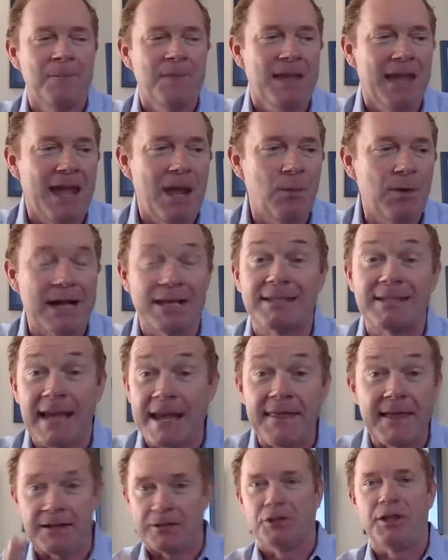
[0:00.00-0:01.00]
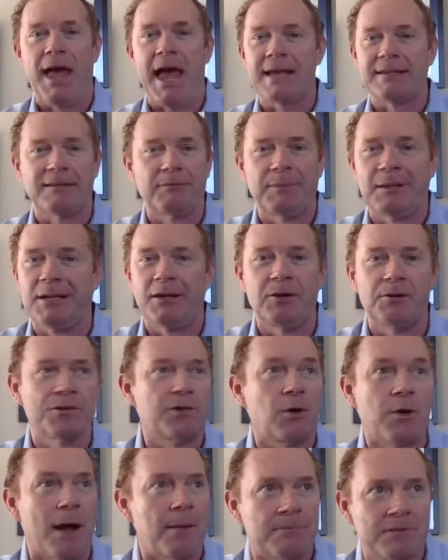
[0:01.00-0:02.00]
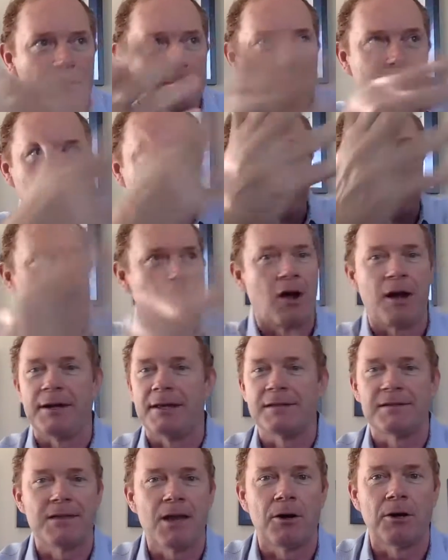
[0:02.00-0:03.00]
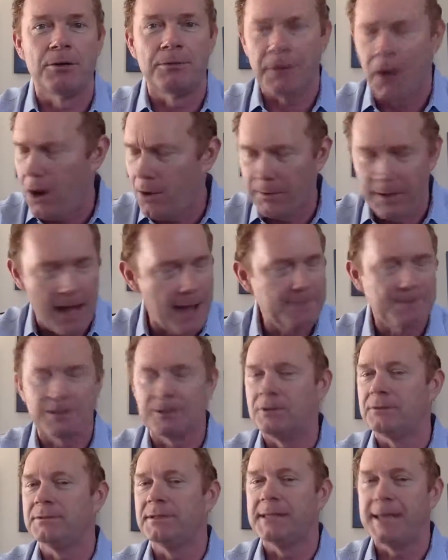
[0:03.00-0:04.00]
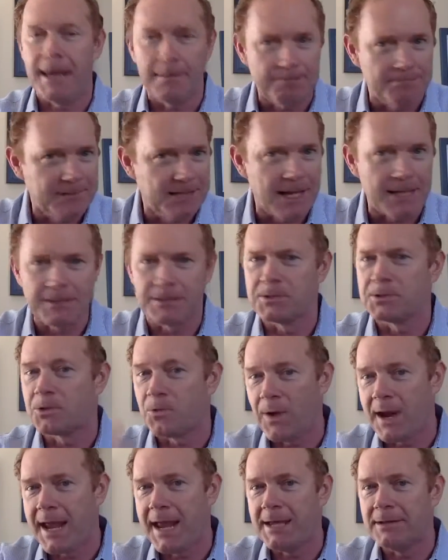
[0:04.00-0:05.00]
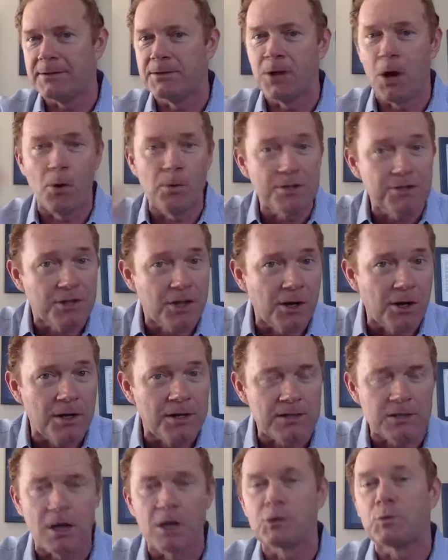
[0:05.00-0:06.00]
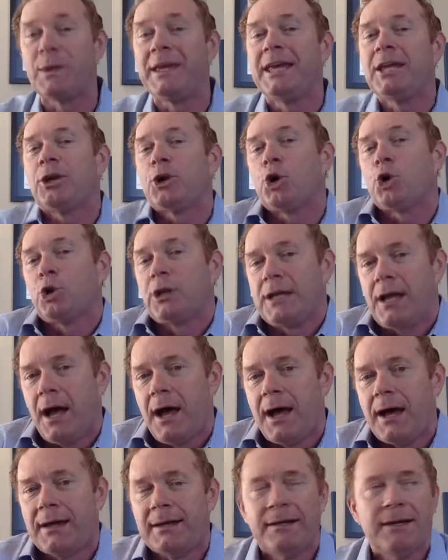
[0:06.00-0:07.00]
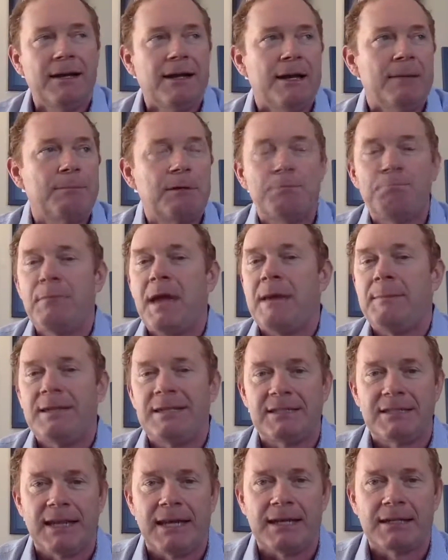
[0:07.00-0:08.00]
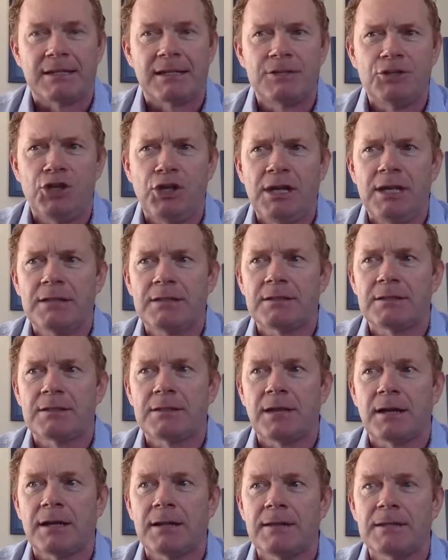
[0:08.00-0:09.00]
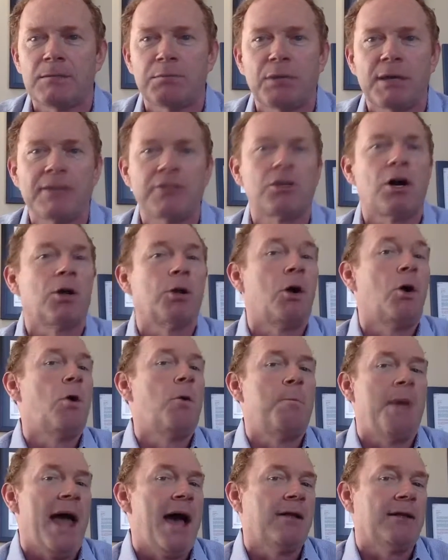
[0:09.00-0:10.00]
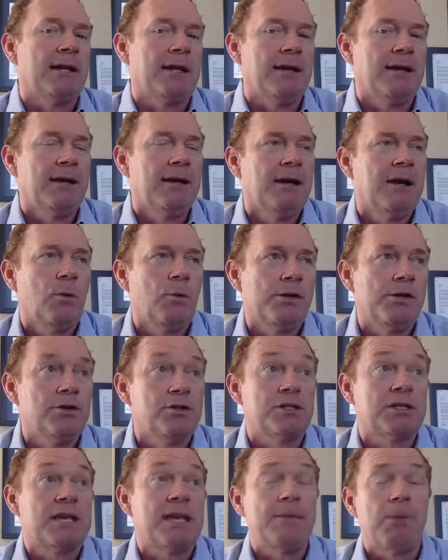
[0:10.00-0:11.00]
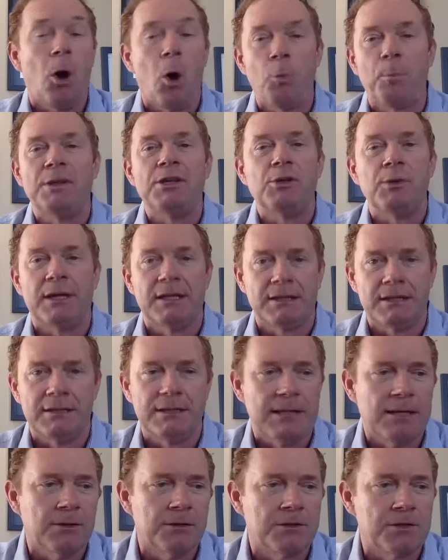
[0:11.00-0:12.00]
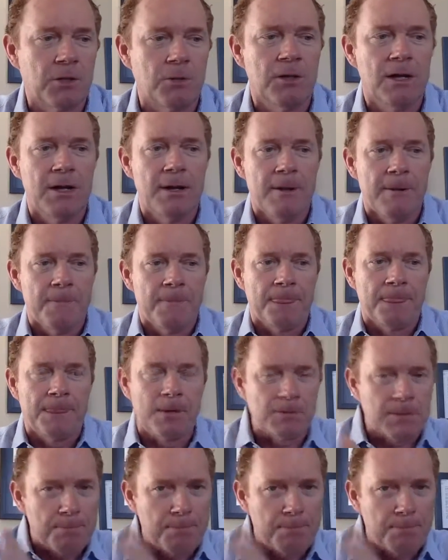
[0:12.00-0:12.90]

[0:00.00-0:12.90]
And when I say that in class, everybody goes, or I'm speaking in front of an audience, they'll go, oh, absolutely, yep, yes is great, no is good as long as we get it early on, but maybe stinks. Because you get stuck in this place called Hope Alley, where you just keep hoping you get the deal. So there's a